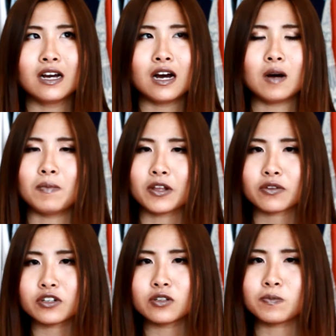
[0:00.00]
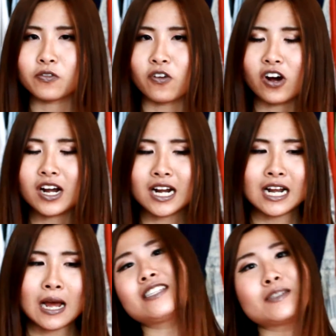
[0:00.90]
a month or two before.
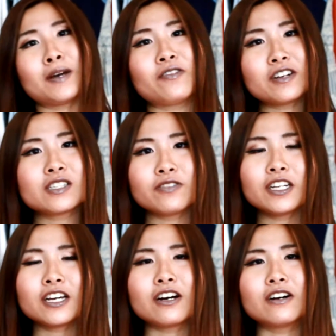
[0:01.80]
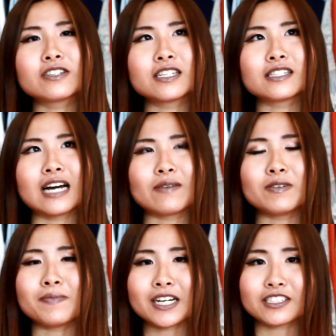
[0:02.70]
This is my first video since I've
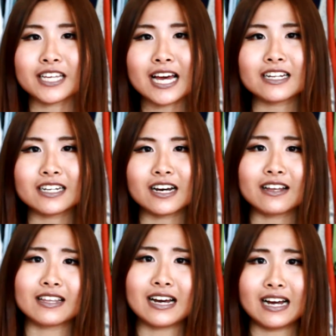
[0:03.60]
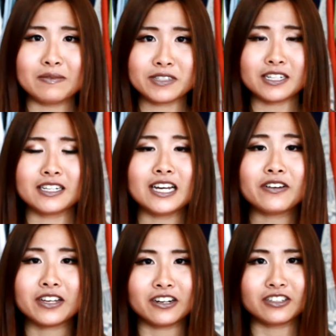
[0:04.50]
been back to Canada that I'm sitting
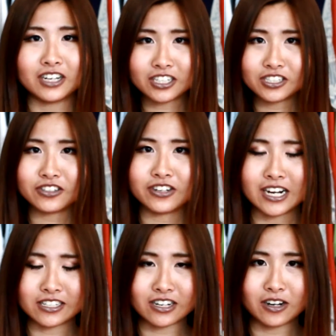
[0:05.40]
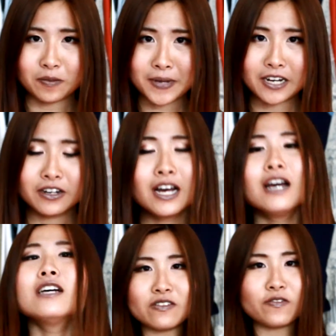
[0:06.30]
down here and talking to you guys all about.
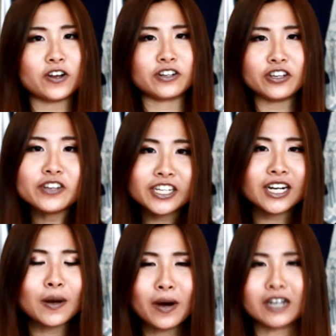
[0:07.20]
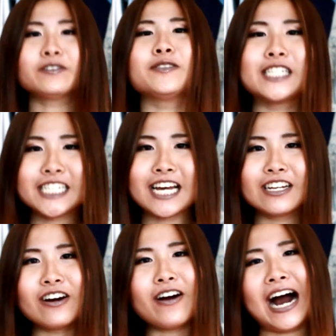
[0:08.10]
If you're new here, welcome to my
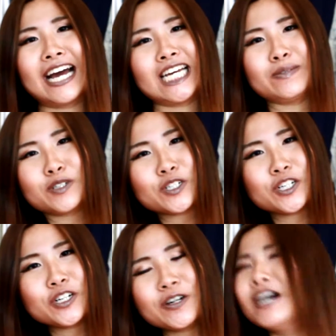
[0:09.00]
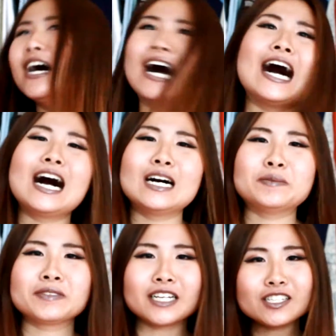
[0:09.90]
channel. I am Shu.
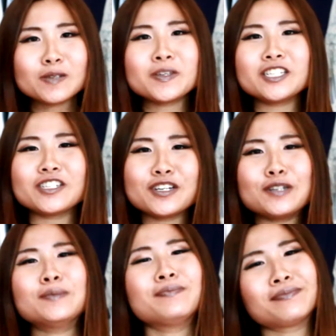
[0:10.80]
Um, nice to meet you.